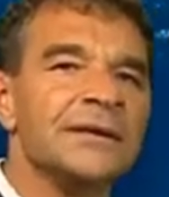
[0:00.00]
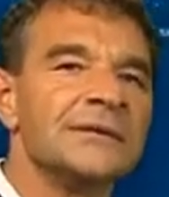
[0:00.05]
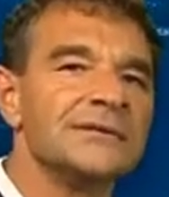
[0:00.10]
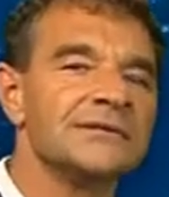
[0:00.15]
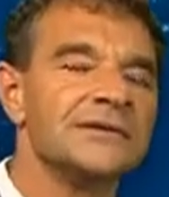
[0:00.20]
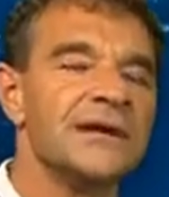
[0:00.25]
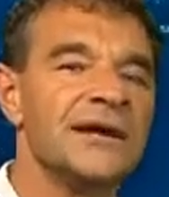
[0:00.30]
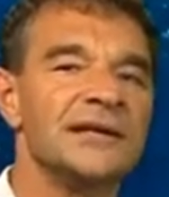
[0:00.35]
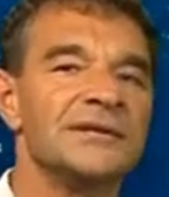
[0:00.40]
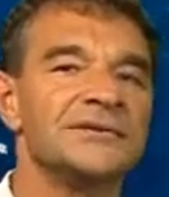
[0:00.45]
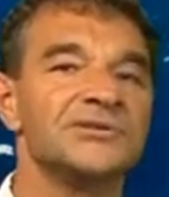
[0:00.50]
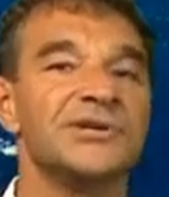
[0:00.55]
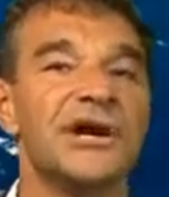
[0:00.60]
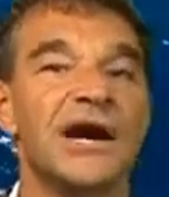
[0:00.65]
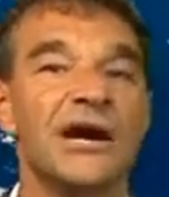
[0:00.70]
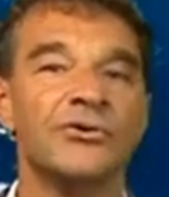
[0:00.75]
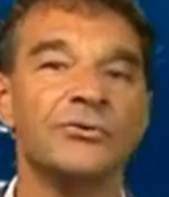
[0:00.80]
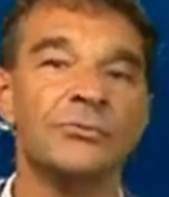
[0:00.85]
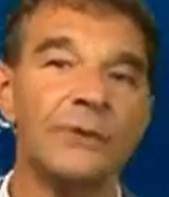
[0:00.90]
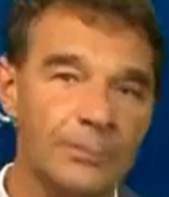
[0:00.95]
Today's
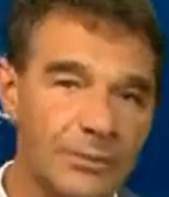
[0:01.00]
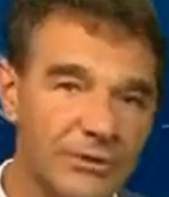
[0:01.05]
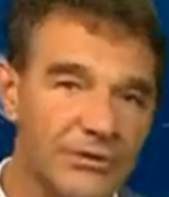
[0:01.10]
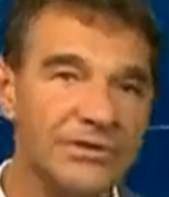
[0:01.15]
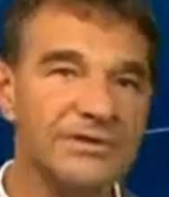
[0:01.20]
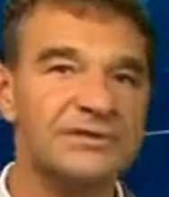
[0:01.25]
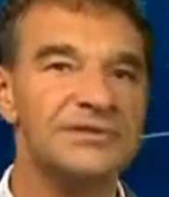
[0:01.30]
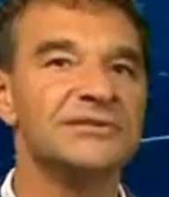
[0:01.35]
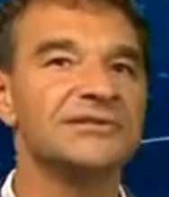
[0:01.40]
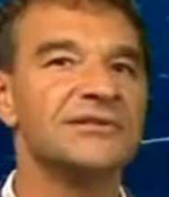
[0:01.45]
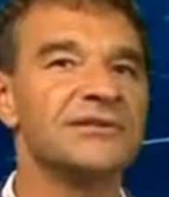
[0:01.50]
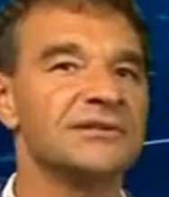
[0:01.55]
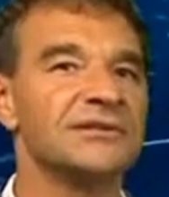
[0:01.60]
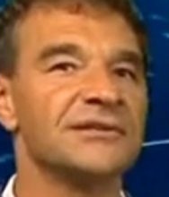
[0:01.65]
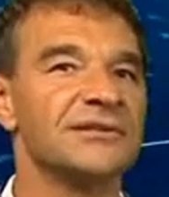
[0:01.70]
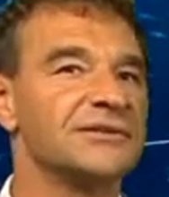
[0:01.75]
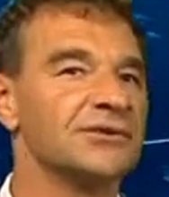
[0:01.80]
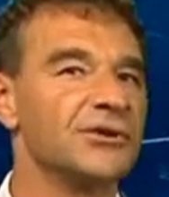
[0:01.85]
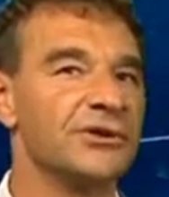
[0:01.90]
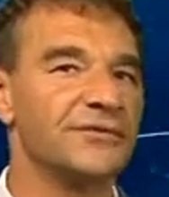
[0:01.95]
chart, remember, this is just
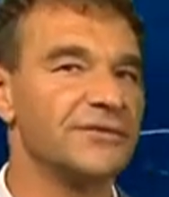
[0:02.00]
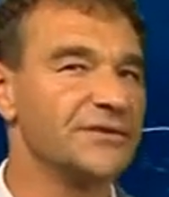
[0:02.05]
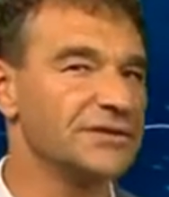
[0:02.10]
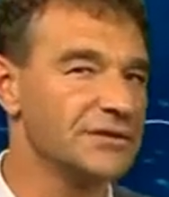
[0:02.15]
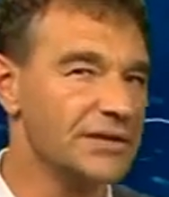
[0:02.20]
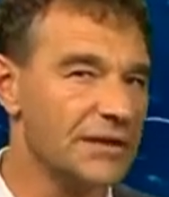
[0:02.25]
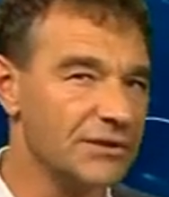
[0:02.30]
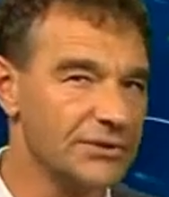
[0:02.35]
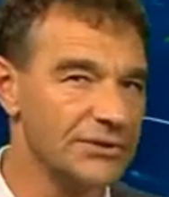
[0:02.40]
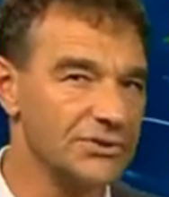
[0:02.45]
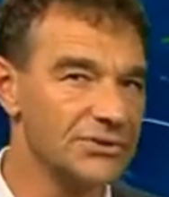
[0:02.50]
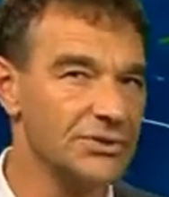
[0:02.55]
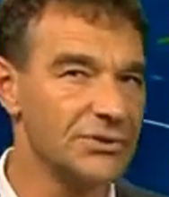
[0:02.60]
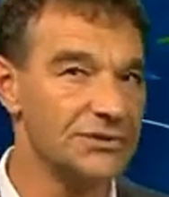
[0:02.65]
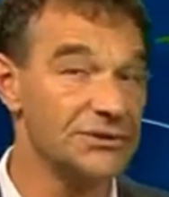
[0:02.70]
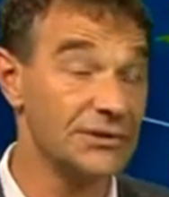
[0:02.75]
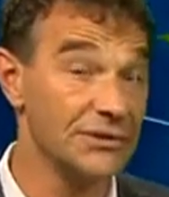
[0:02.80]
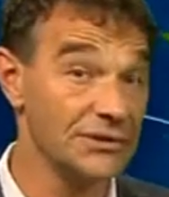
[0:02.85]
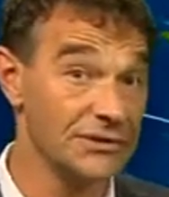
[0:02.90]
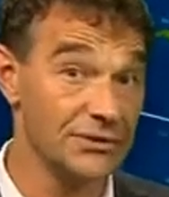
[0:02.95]
the surface. It only
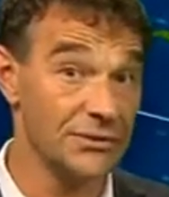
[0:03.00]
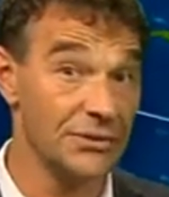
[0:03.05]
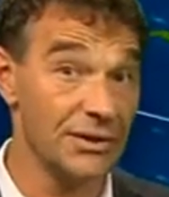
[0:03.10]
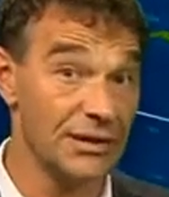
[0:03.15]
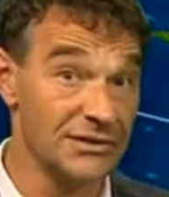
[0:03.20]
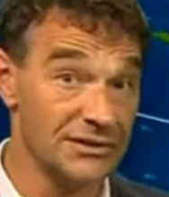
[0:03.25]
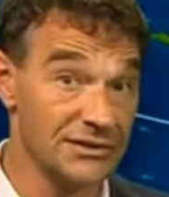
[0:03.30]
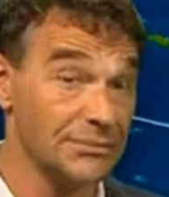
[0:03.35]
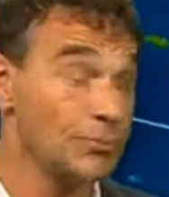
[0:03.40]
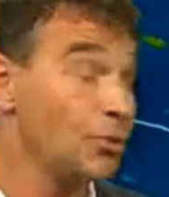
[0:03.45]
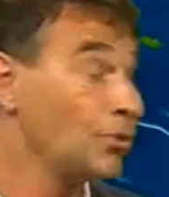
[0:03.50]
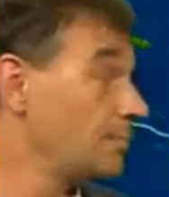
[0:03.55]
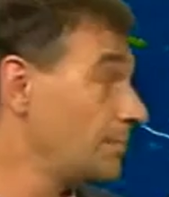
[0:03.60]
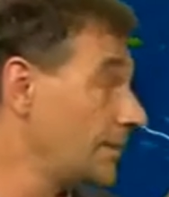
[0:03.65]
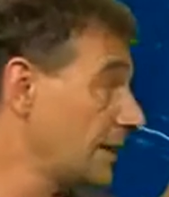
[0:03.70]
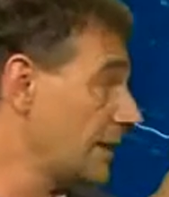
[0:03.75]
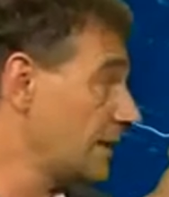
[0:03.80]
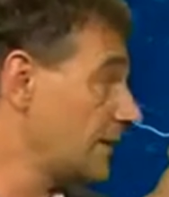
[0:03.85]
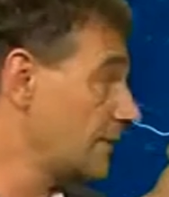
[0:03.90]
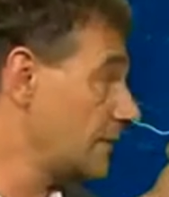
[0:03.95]
tells you a small
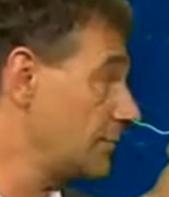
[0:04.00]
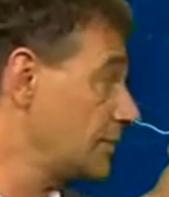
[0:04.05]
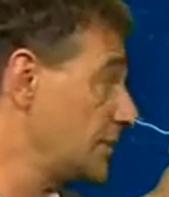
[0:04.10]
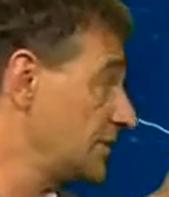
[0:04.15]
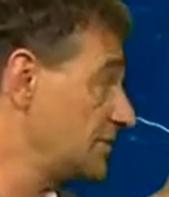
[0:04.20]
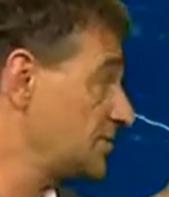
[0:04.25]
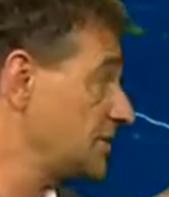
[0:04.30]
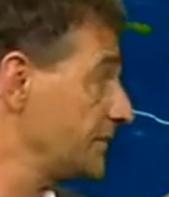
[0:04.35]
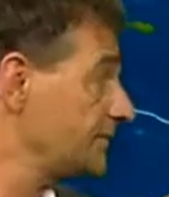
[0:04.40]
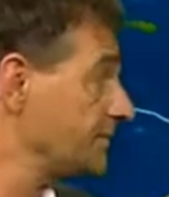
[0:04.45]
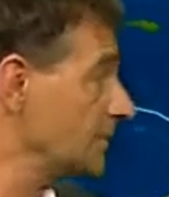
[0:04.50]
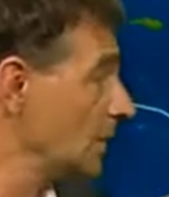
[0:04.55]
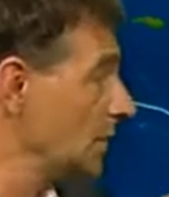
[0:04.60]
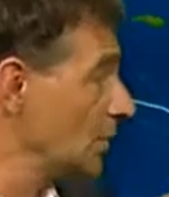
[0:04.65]
part of the picture.